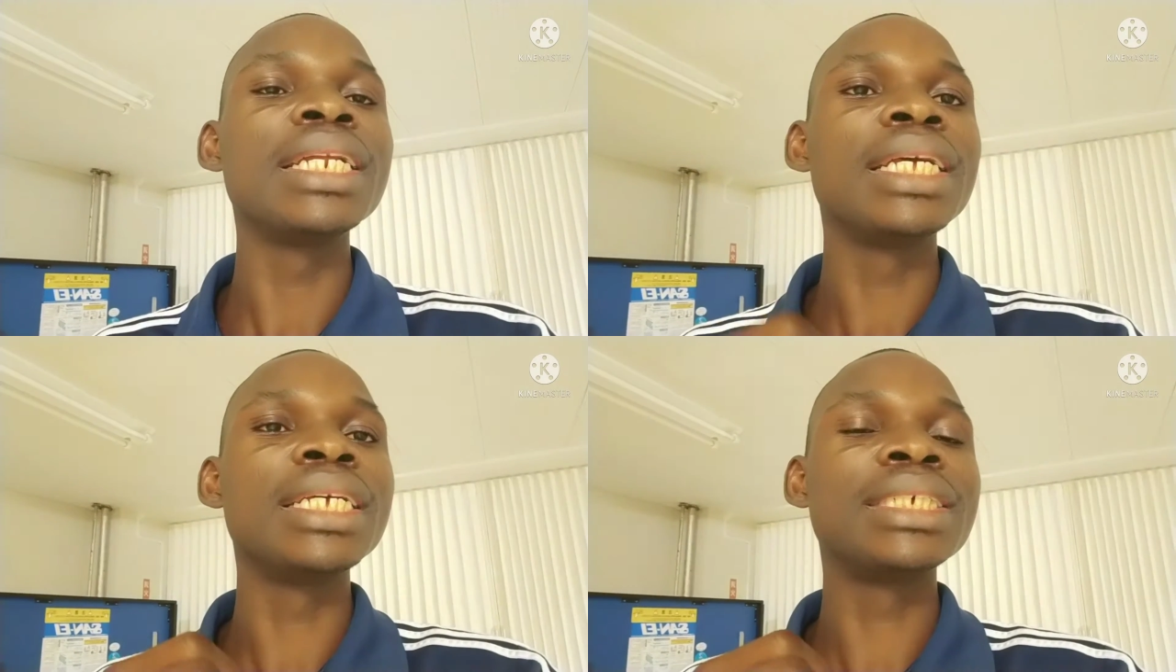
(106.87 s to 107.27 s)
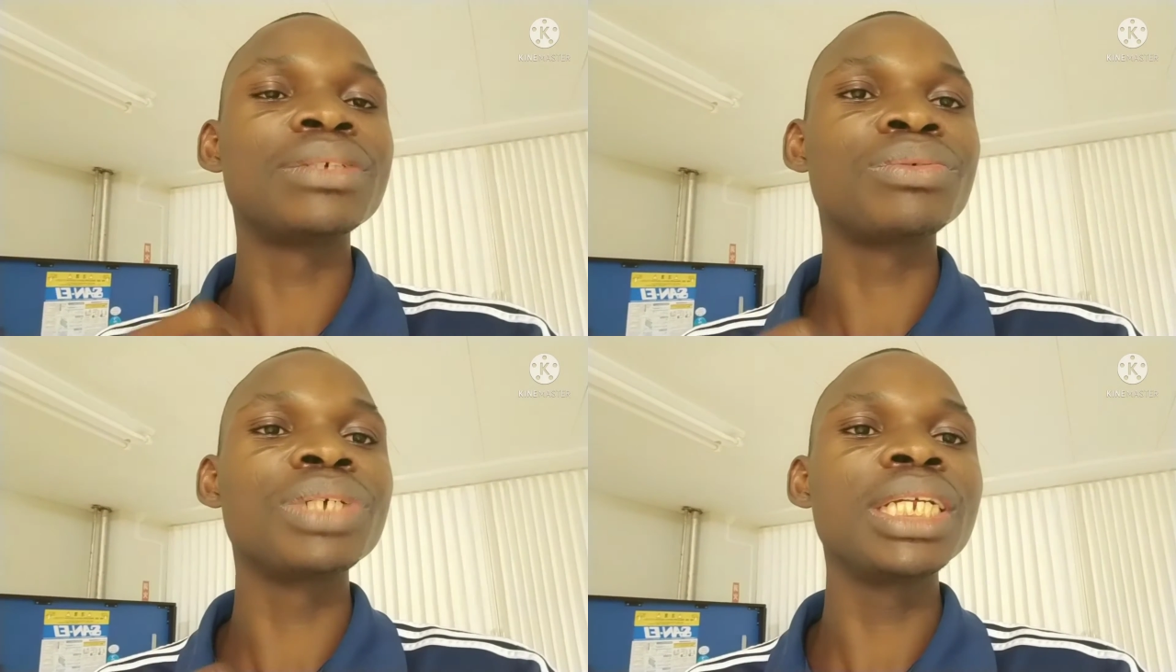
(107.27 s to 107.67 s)

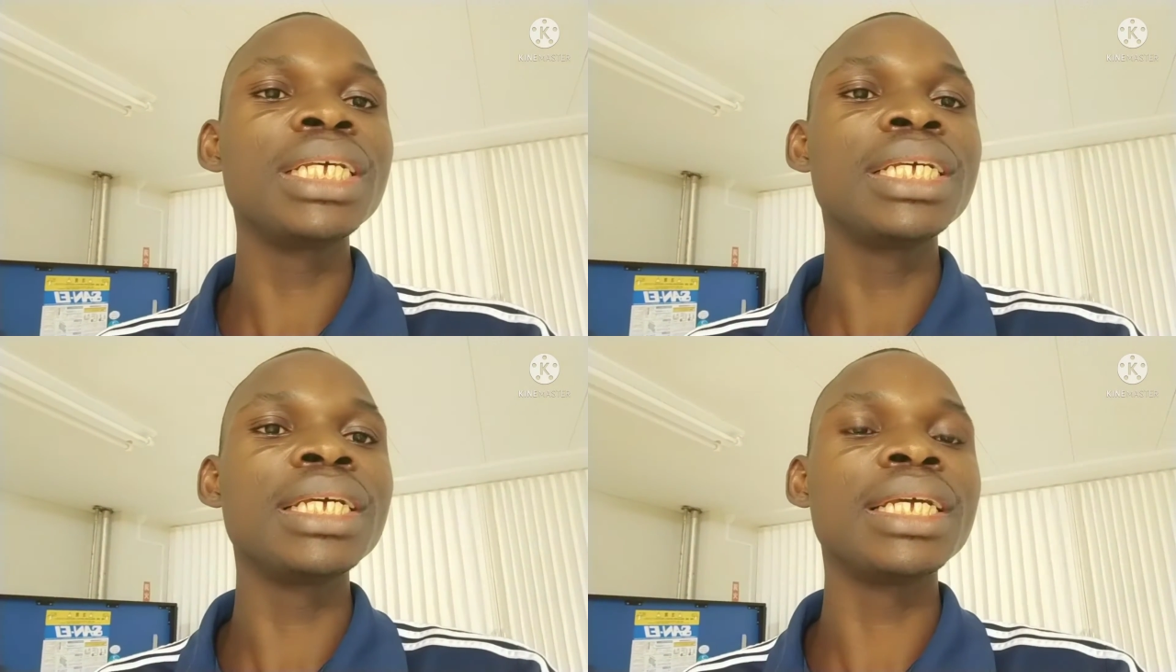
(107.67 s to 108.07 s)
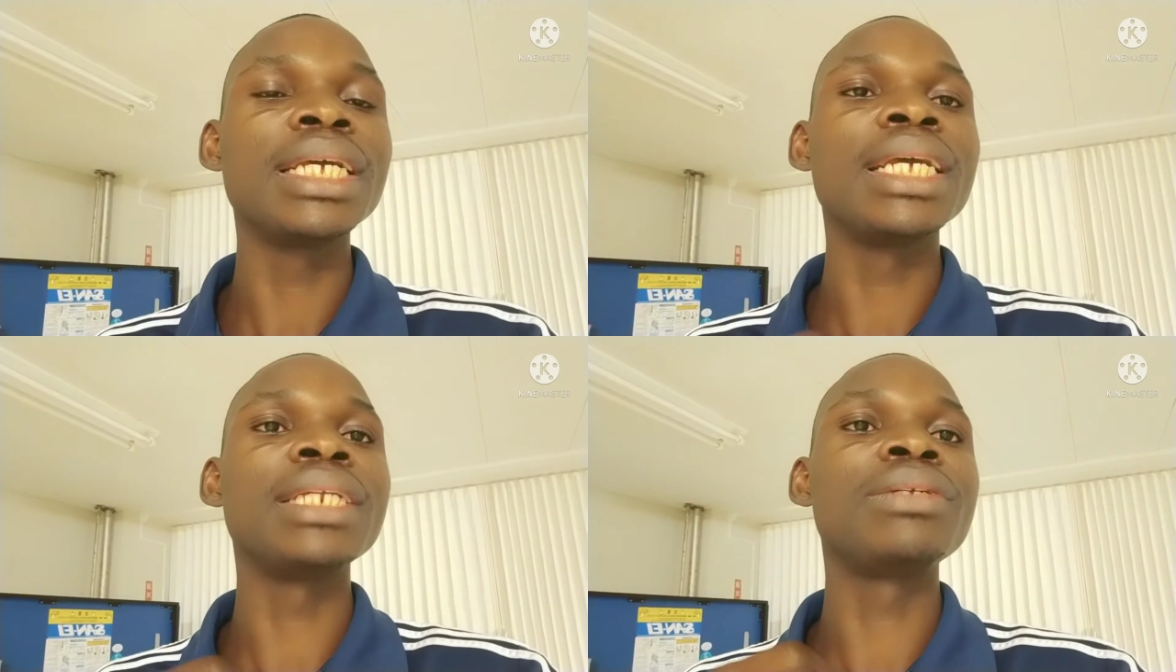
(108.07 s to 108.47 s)

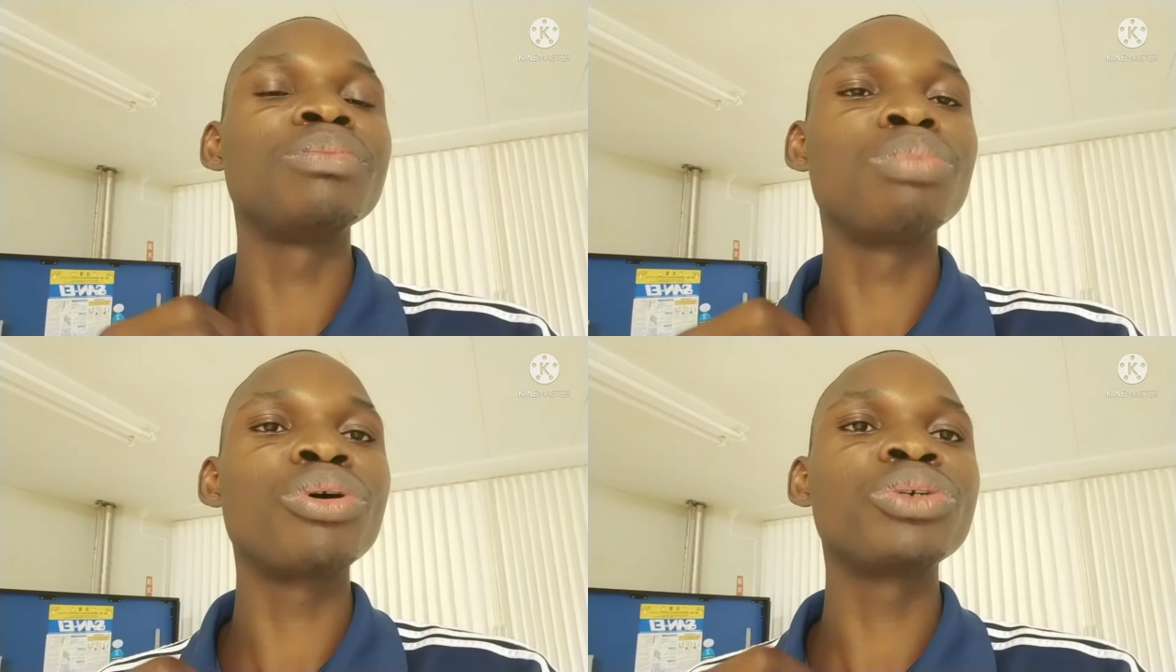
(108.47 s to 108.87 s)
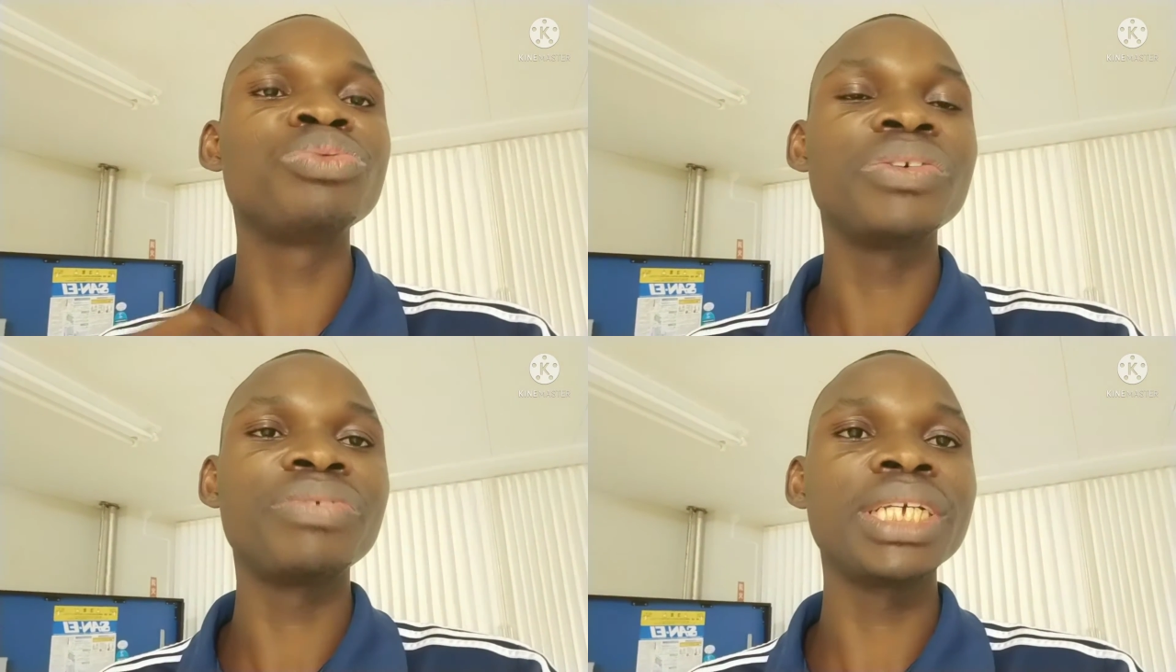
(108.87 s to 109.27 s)
it brought
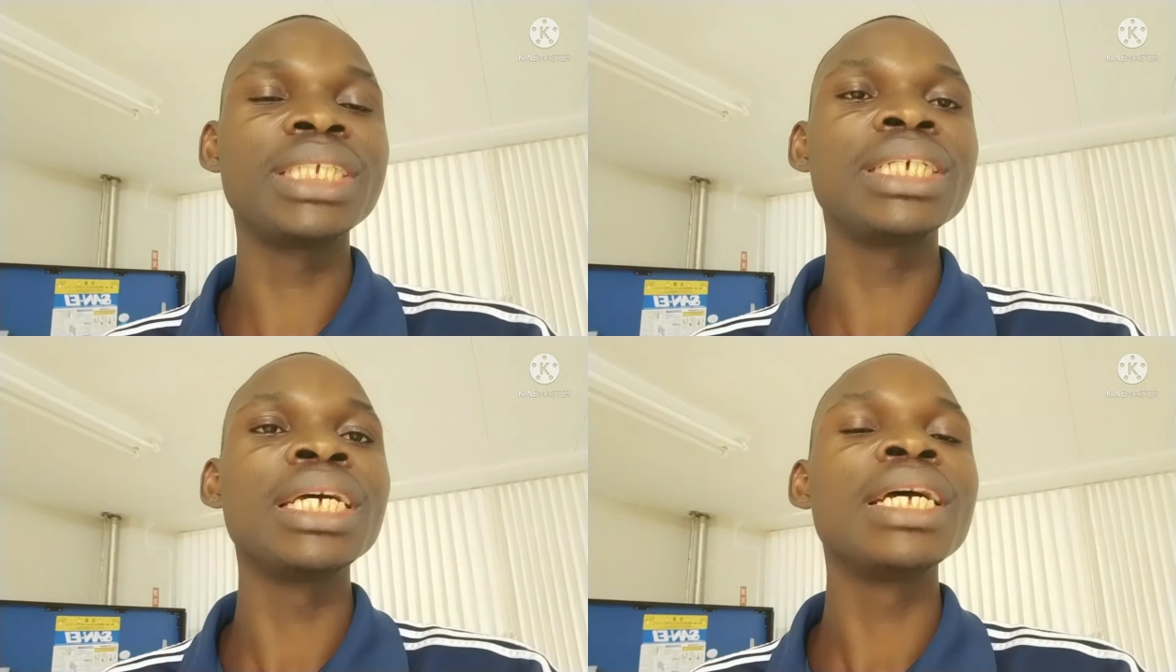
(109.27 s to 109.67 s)
with it